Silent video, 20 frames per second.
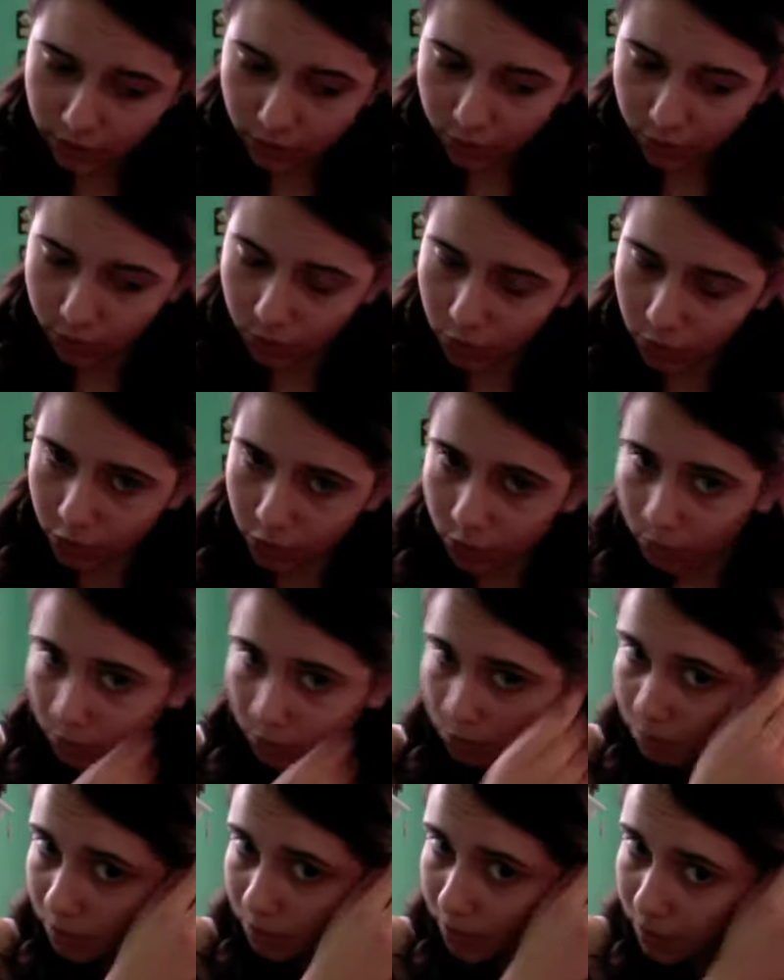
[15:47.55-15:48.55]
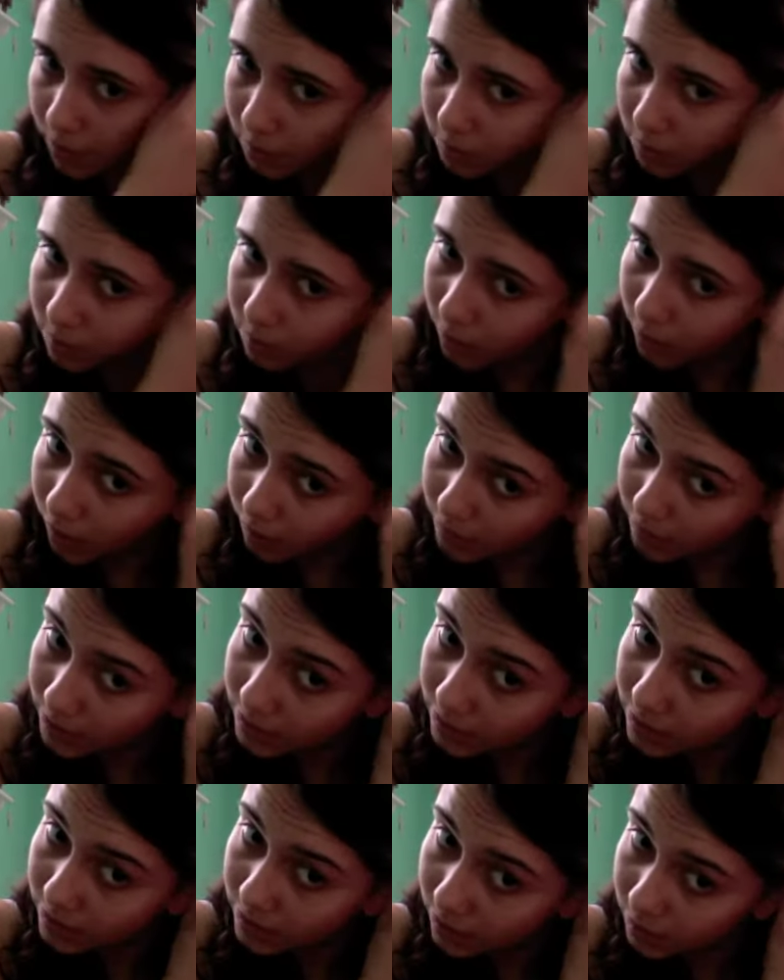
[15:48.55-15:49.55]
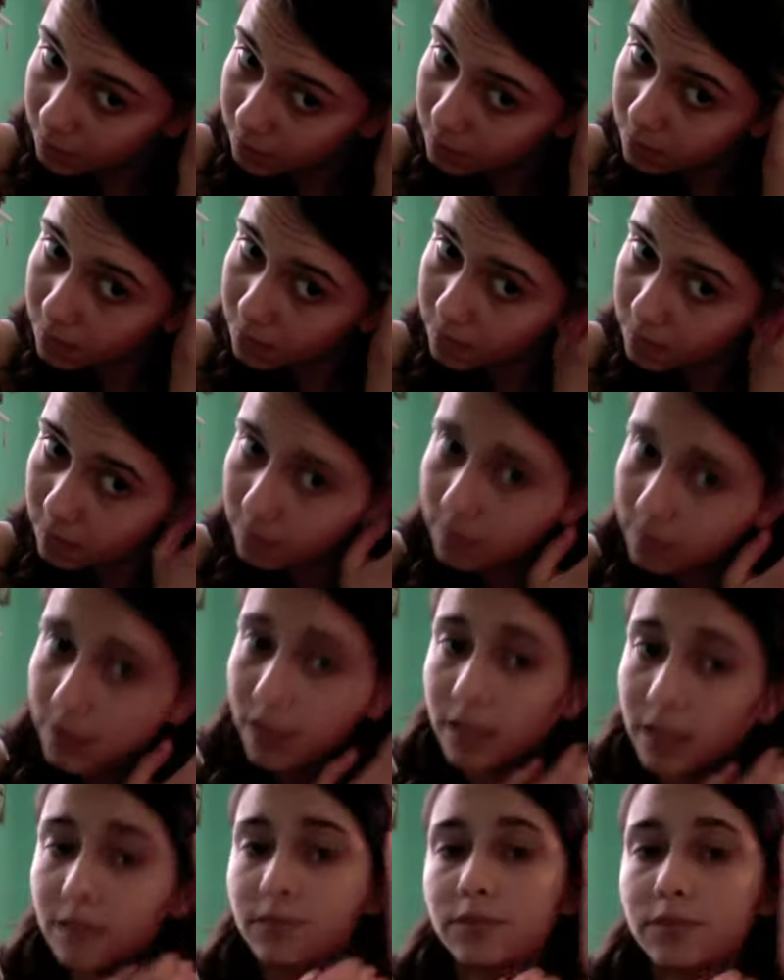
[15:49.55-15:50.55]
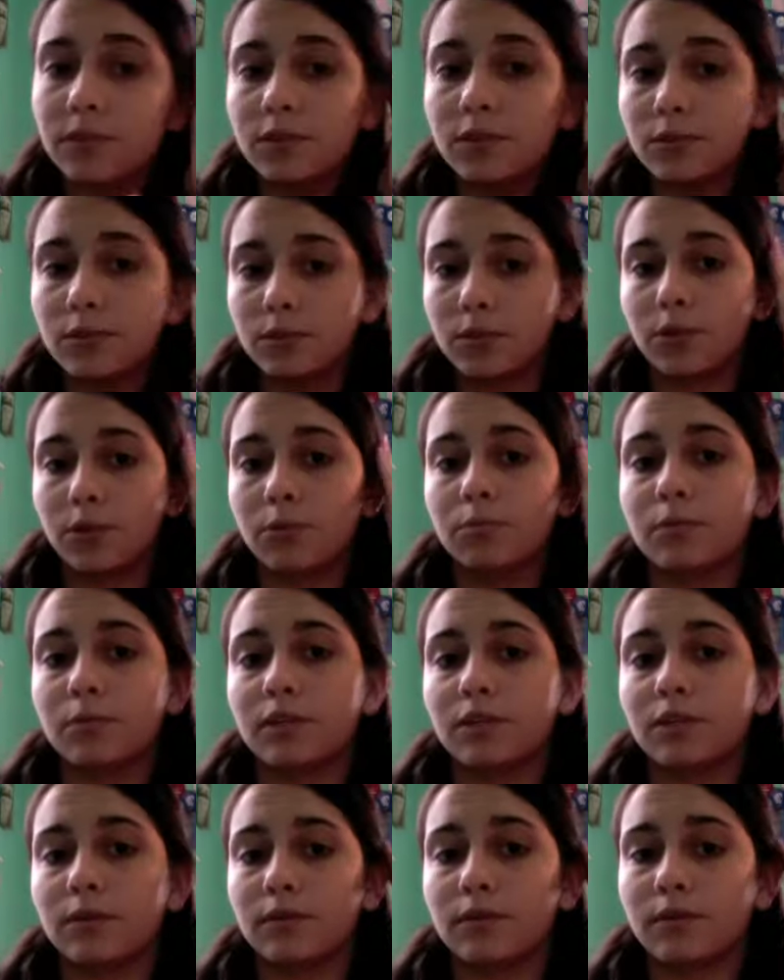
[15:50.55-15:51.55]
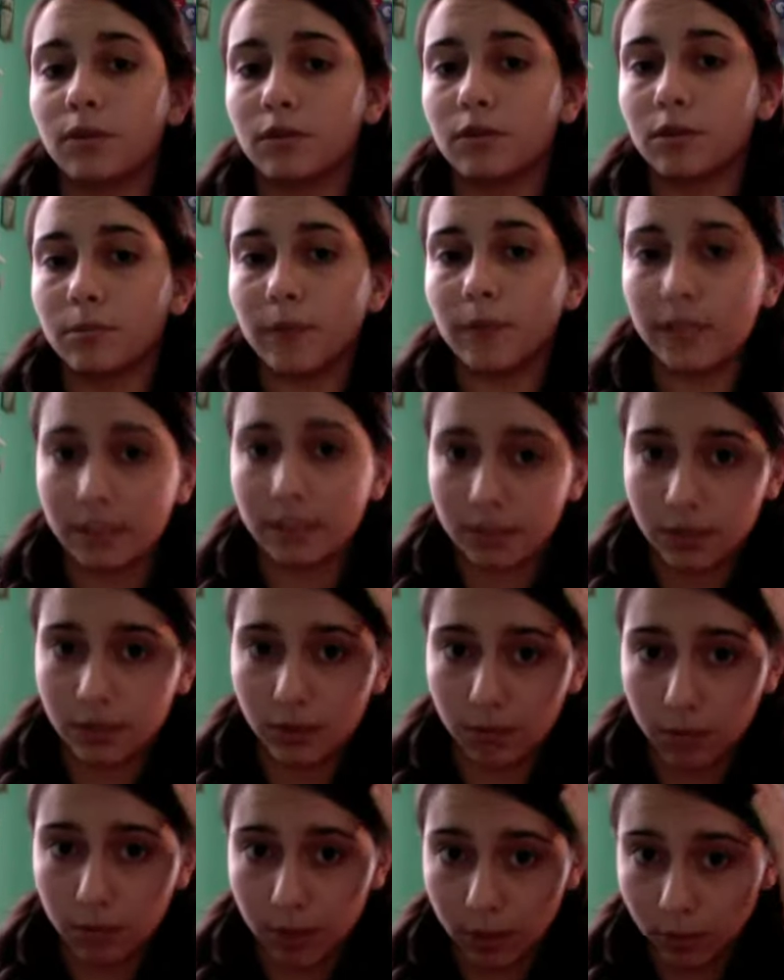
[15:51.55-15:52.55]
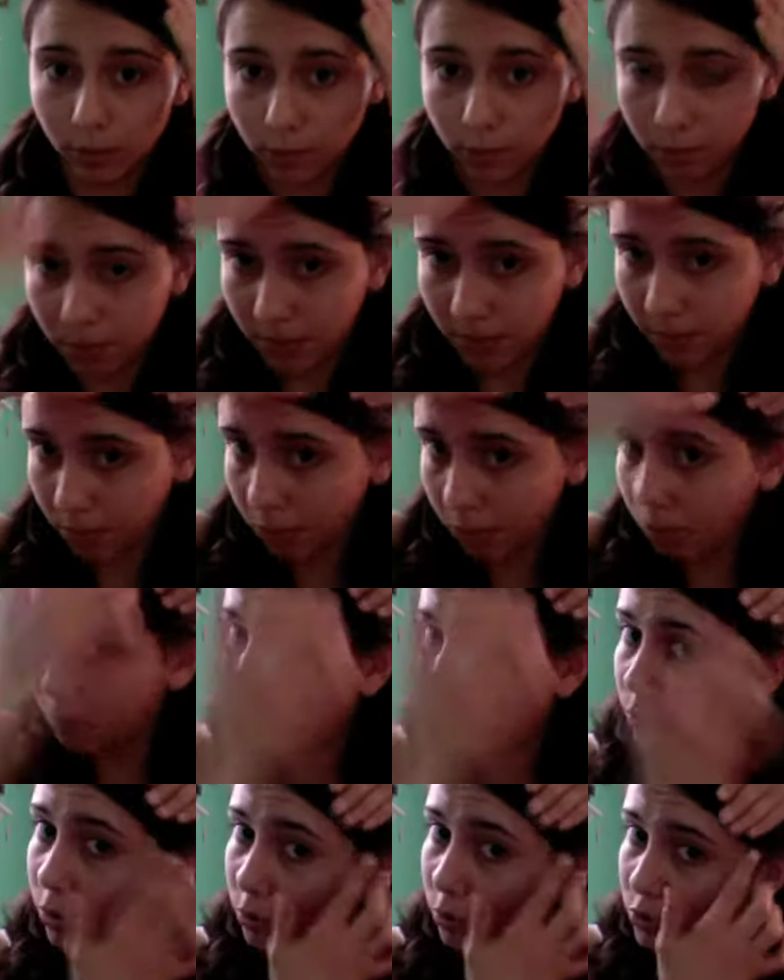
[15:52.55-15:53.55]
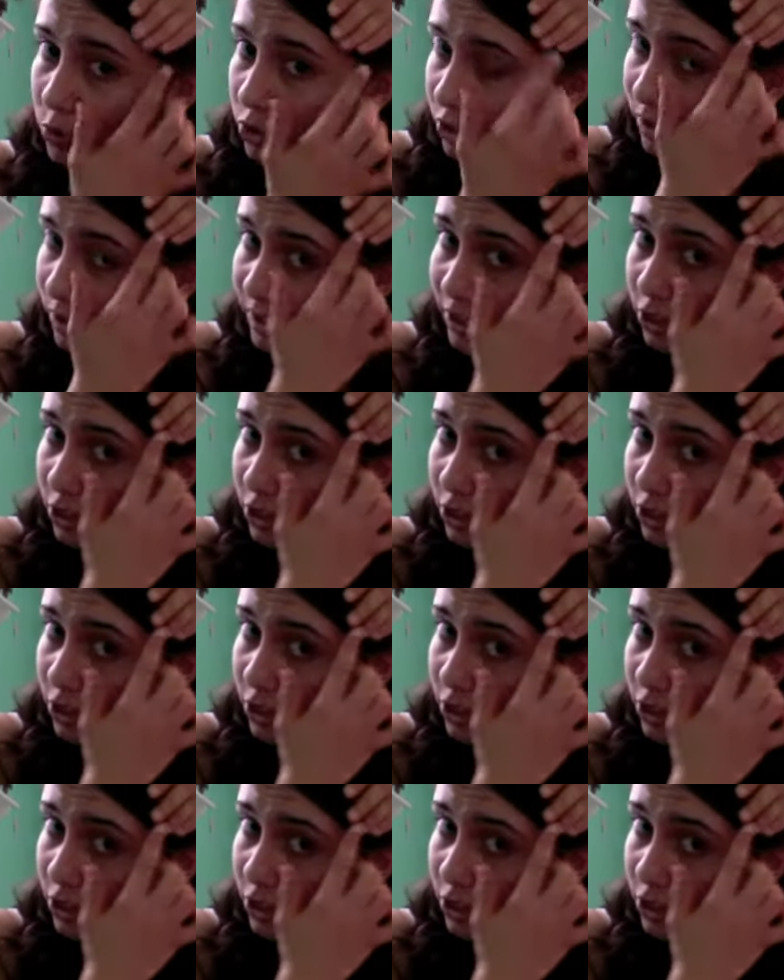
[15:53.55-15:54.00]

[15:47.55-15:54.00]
ear a little more, you wouldn't pin, obviously not. And if you would hope that you have longer bangs too, but you would pin closer to